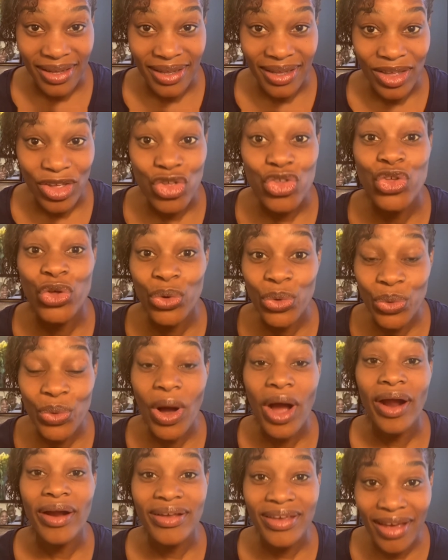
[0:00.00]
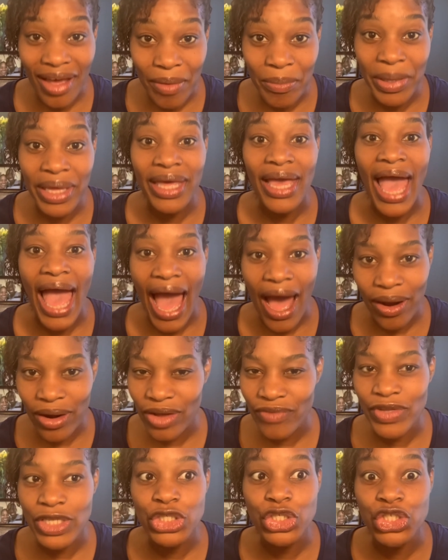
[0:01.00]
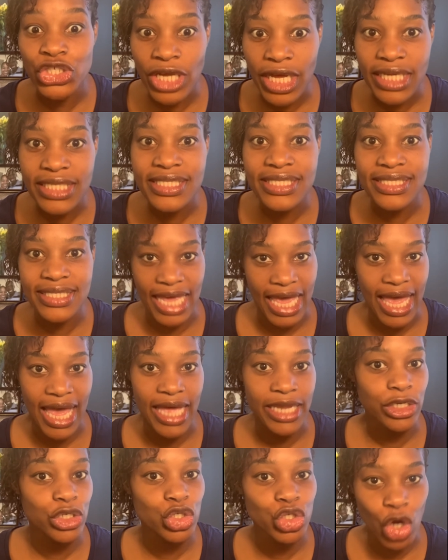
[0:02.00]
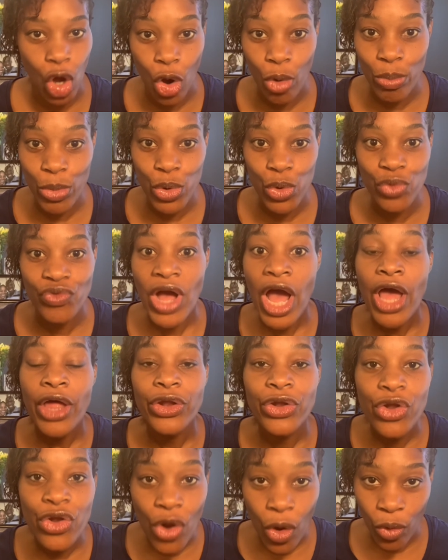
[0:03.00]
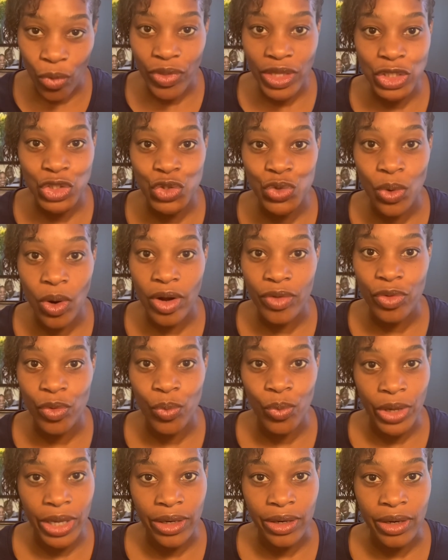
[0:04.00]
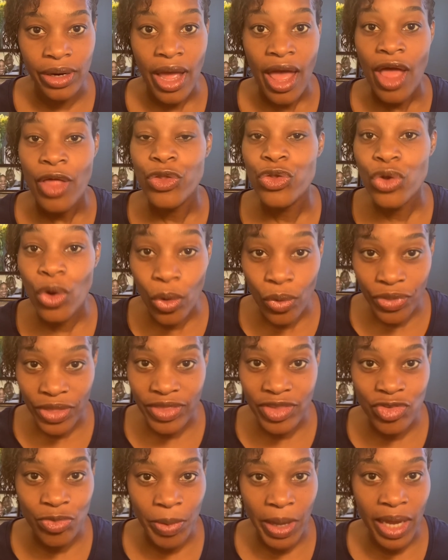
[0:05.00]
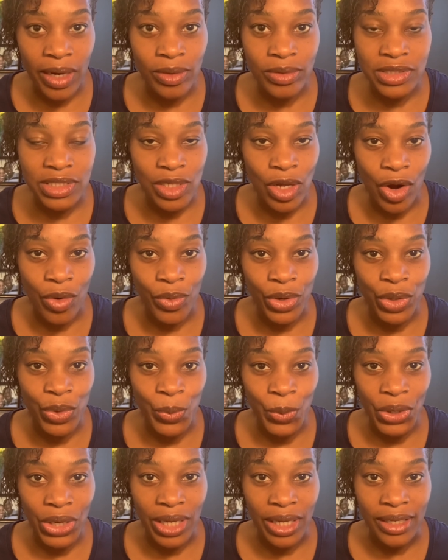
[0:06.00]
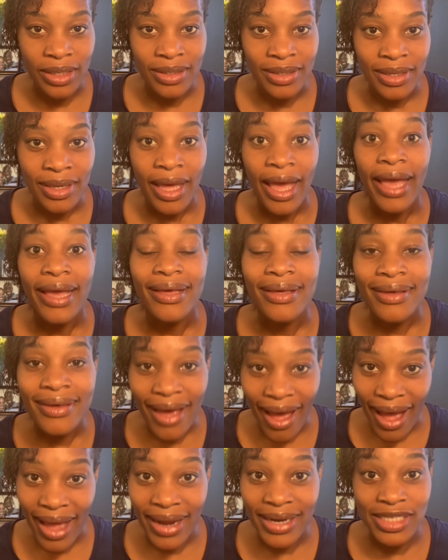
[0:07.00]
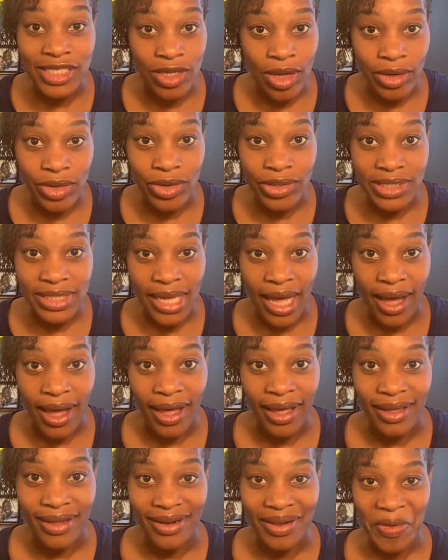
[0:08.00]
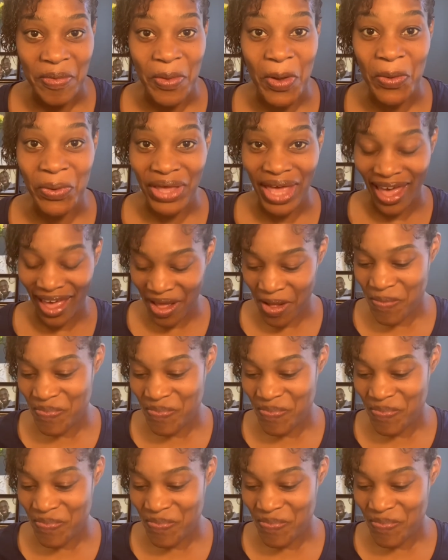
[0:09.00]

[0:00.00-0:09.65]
You are coming out of it. Just stand. Don't move. Know that you are the winner. Know that this battle is already won. God is on your side. Okay?